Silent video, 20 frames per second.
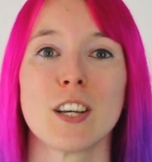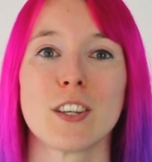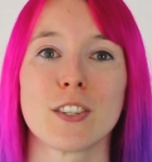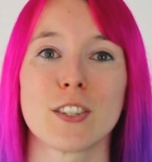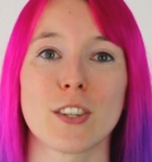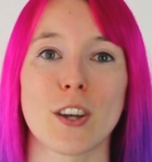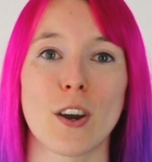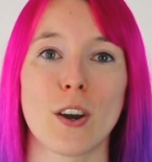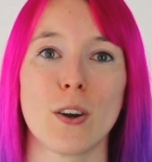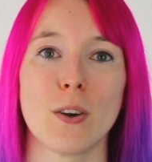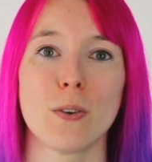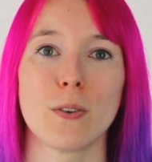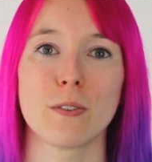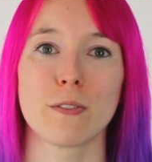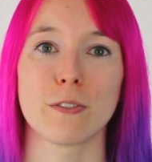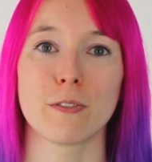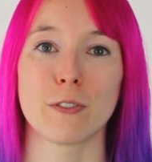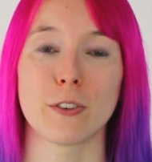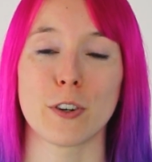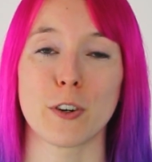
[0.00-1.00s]

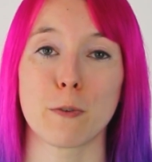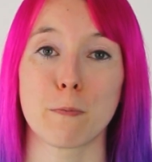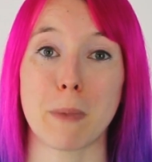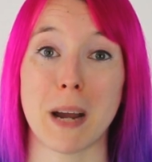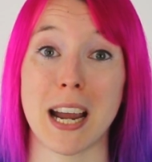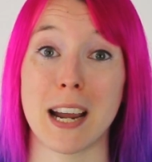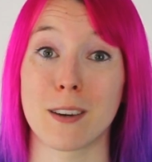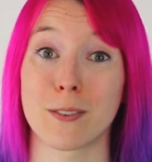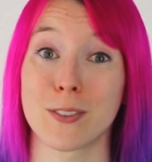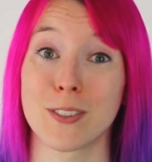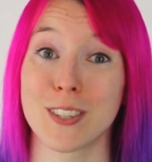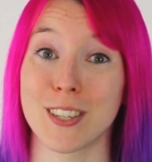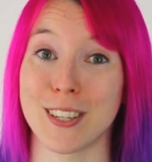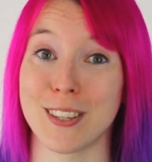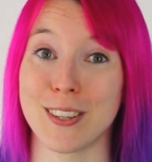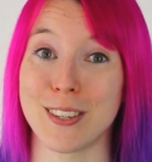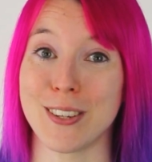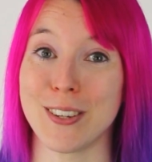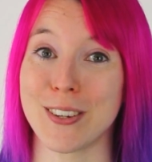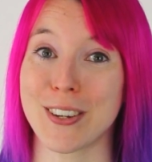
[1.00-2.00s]
So for pounds
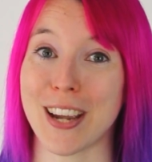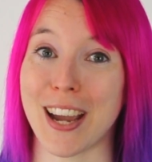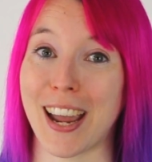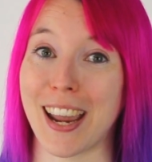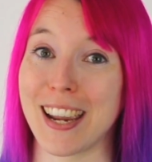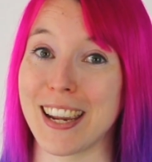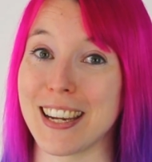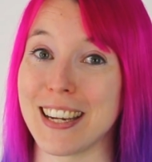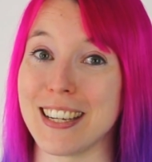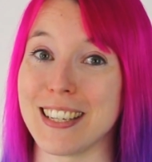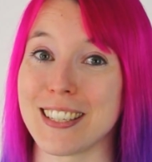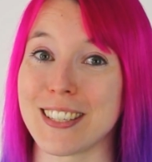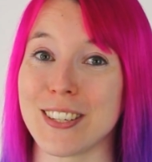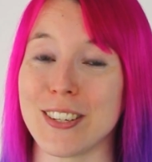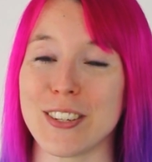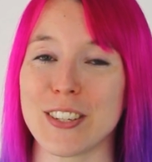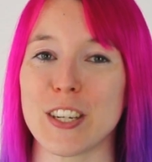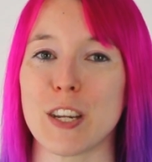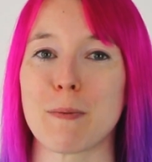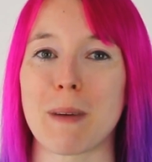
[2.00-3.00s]
in the UK, it's
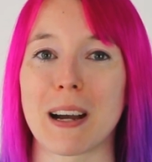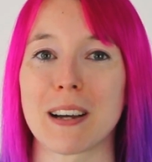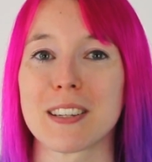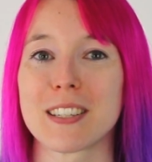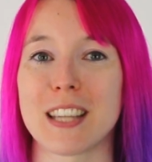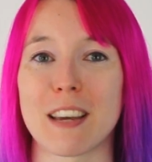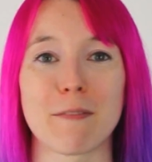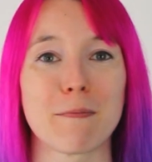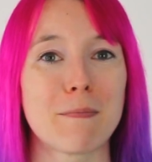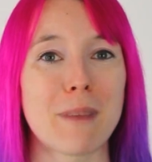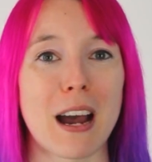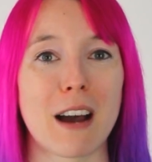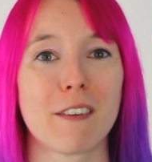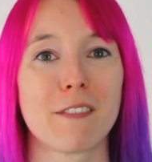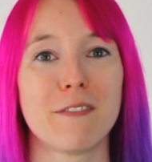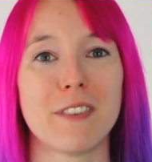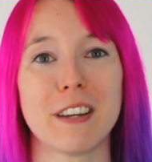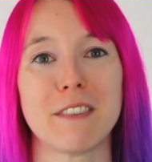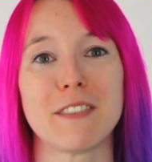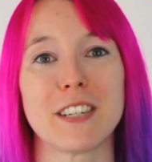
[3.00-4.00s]
usually about
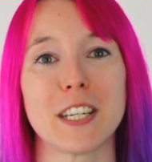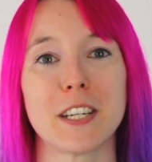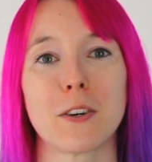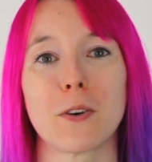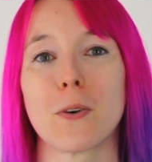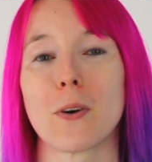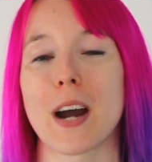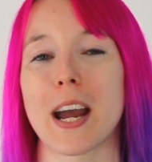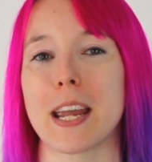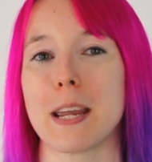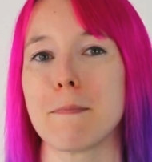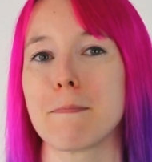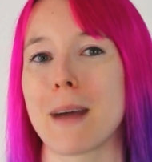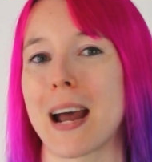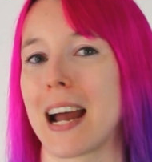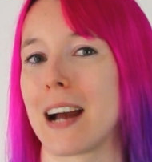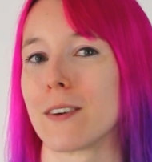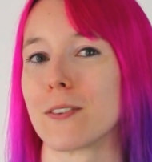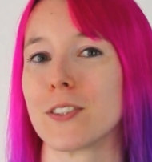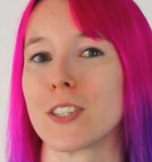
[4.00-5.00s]
£7.50 or
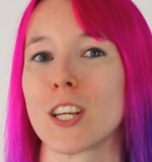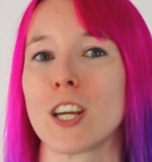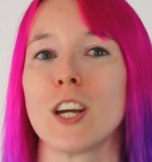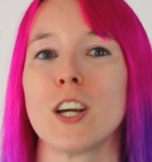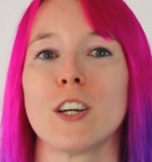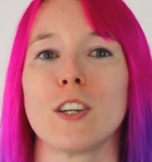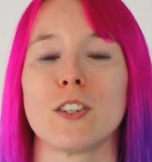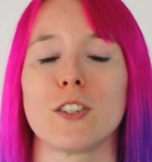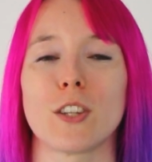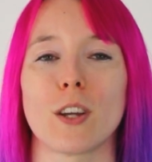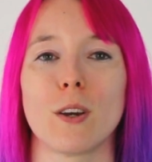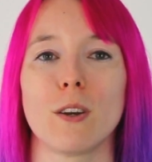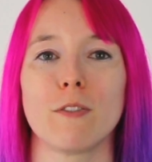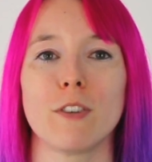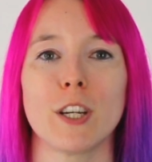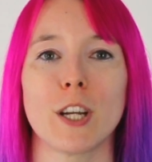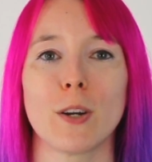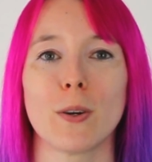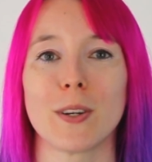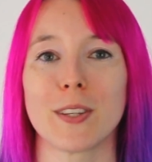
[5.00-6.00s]
£8. So if
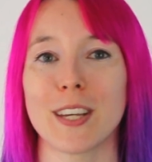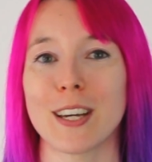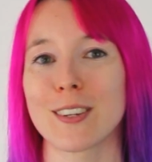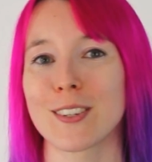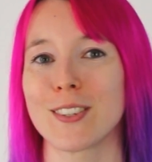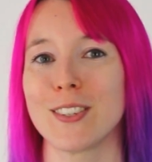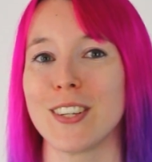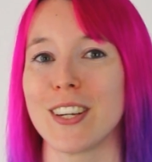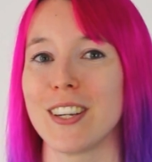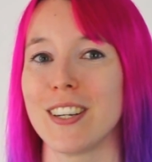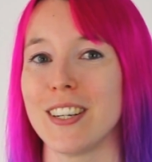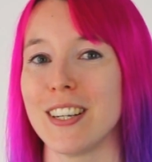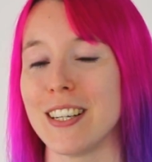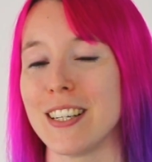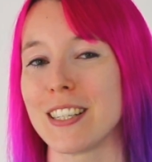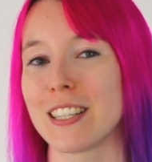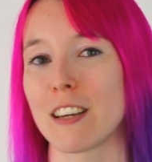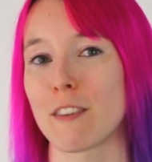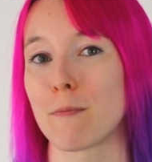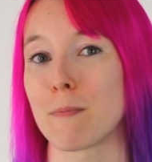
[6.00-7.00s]
you know 1,000 yen
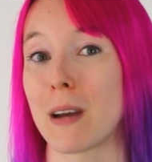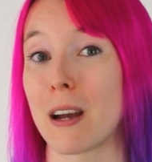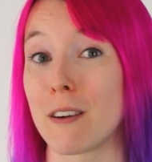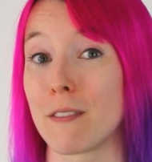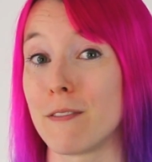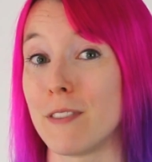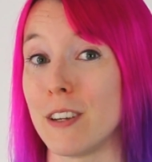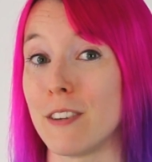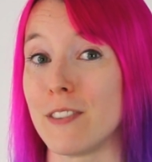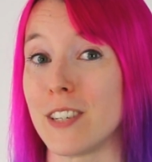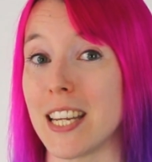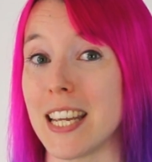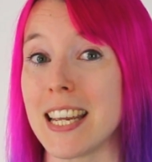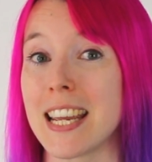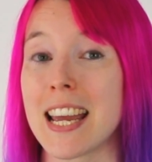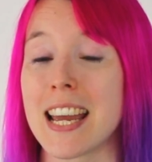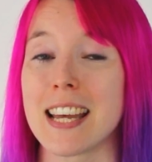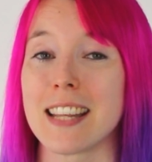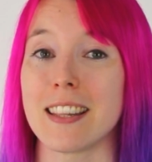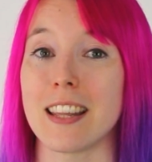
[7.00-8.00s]
is
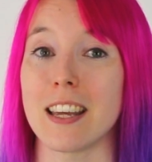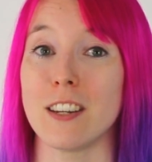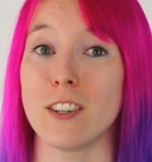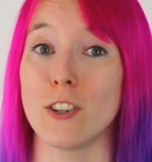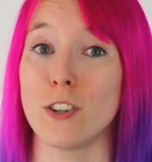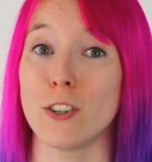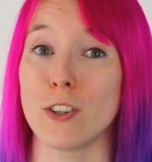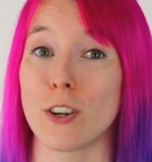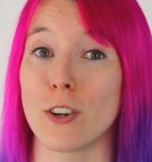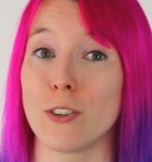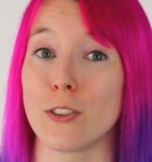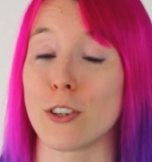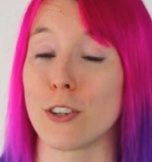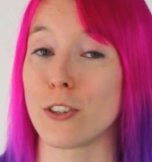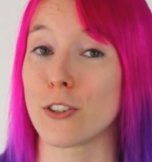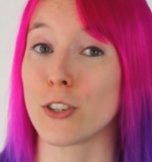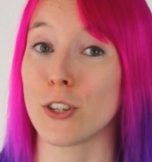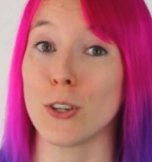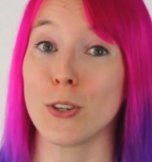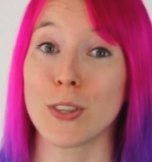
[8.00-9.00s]
£7.50, then you know
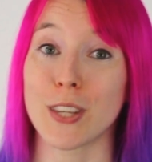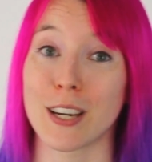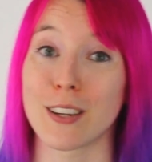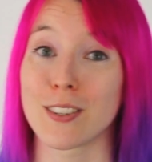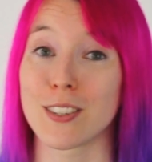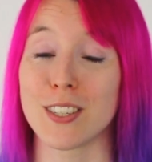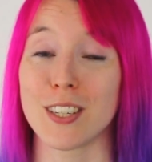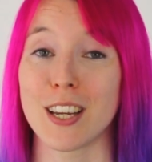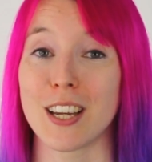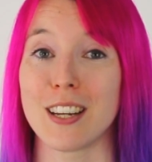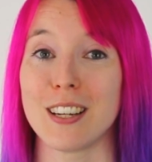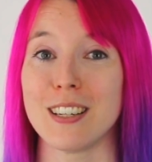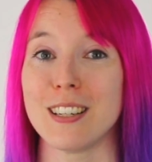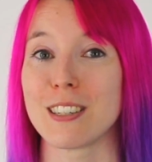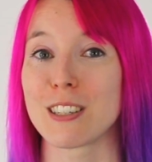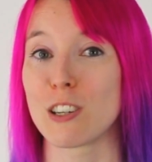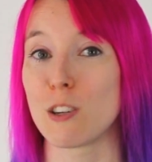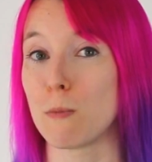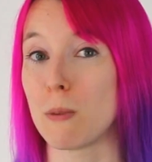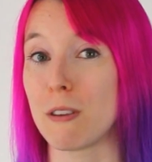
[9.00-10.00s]
that 2,000 yen
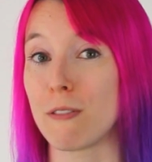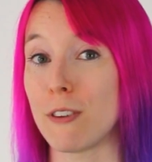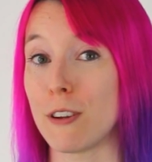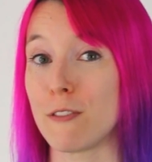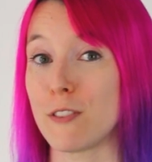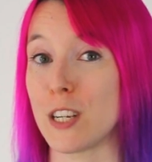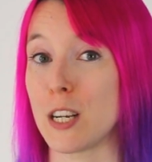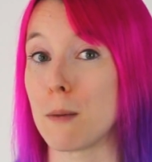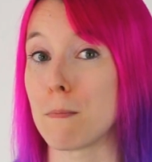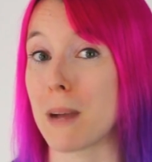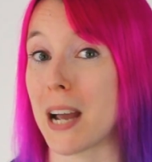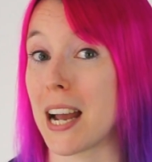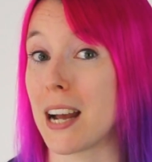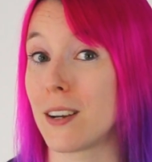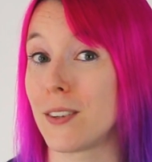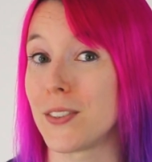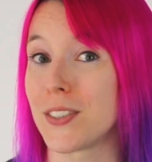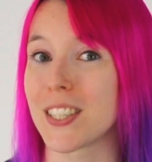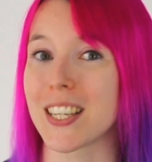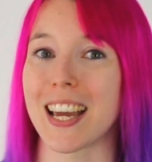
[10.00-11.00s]
is going to be
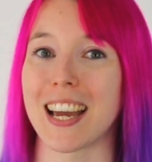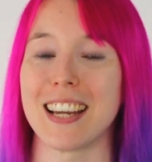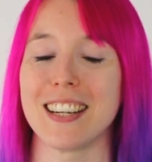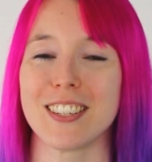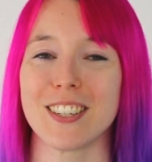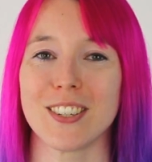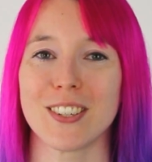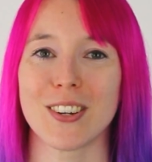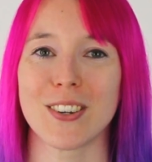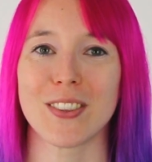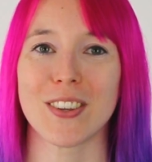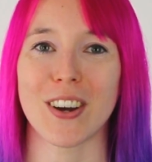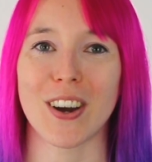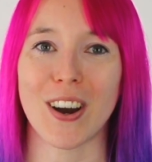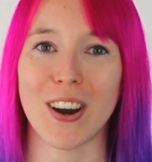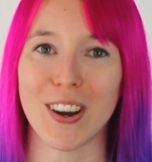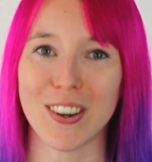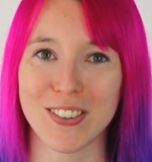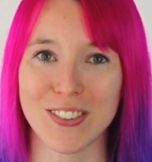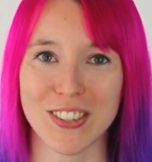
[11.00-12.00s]
£15, and you know that
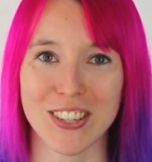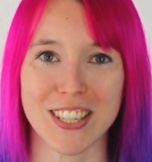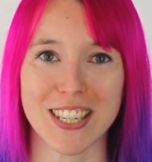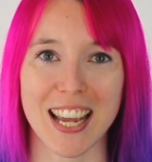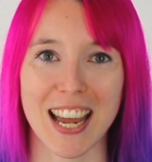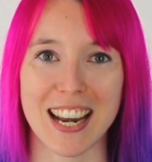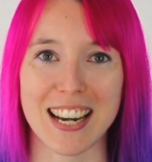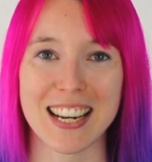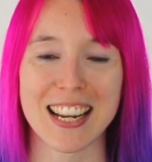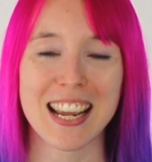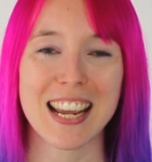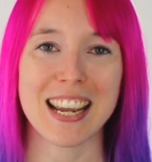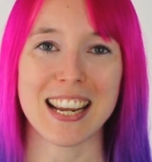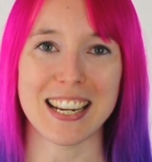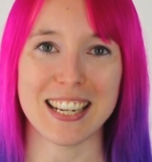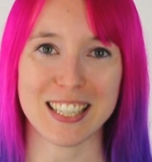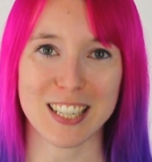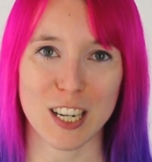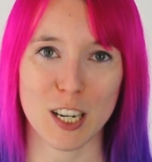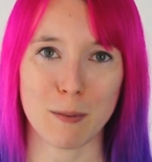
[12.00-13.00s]
100 yen
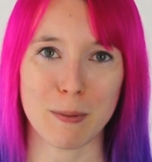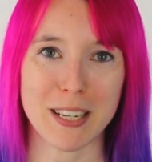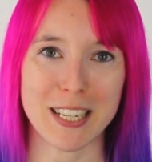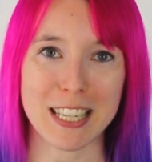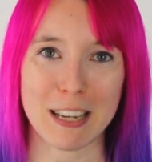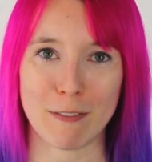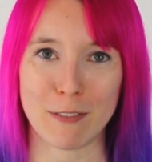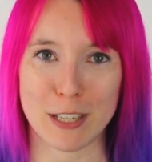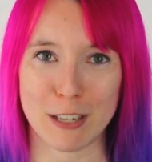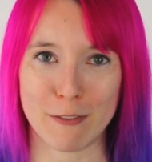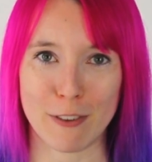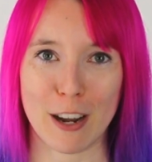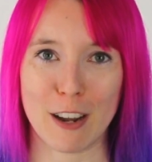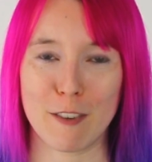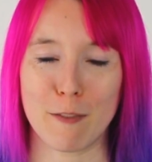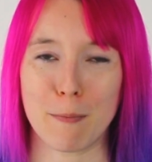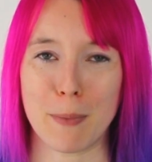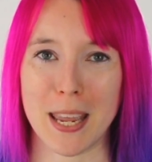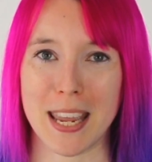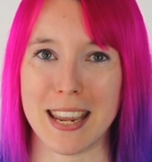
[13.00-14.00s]
is going to be
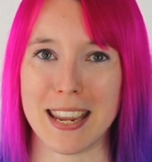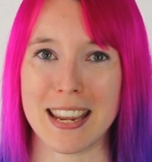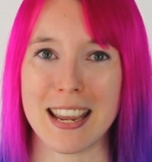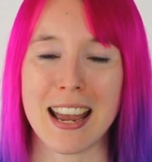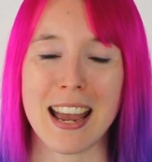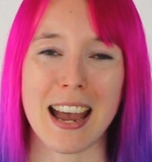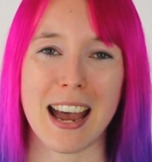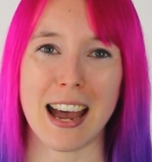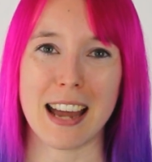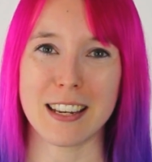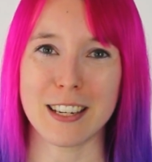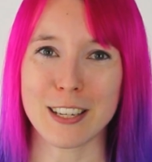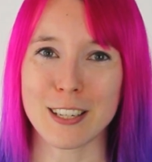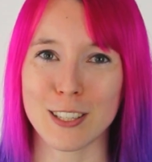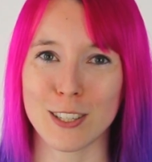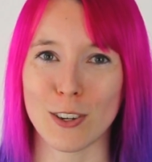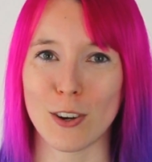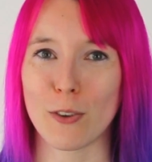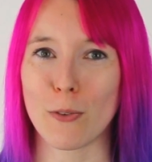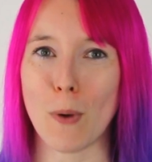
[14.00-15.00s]
75p, and you
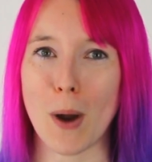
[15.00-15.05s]
can sort of